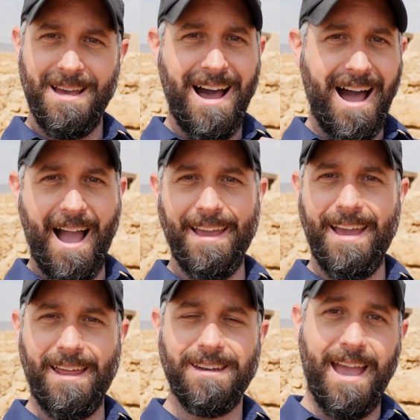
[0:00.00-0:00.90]

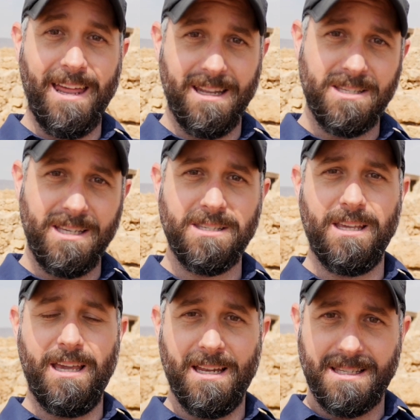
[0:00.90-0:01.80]
high-end, and it's
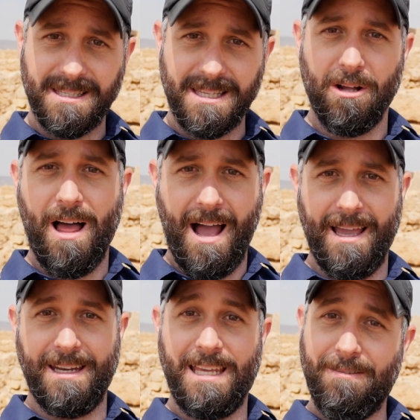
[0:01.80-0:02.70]
still
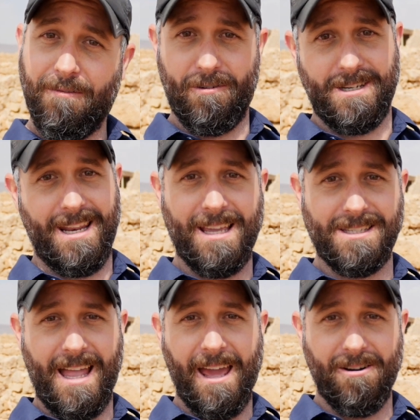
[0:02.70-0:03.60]
high-end even for today's
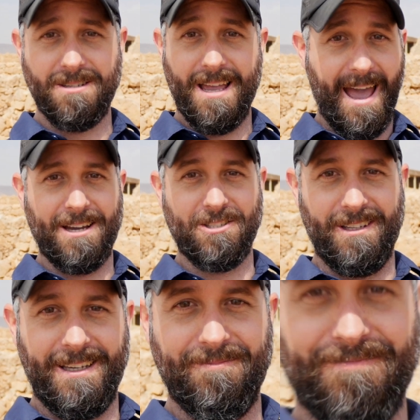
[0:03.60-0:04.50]
standards, actually.